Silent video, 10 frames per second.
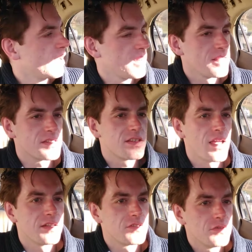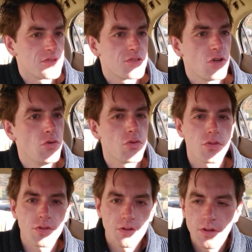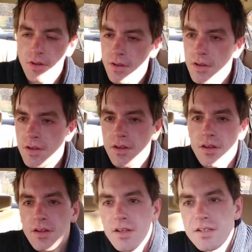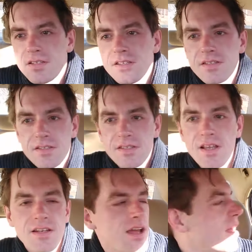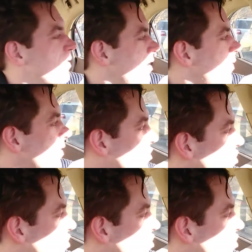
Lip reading: The saint whose tooth sits at St. Anthony's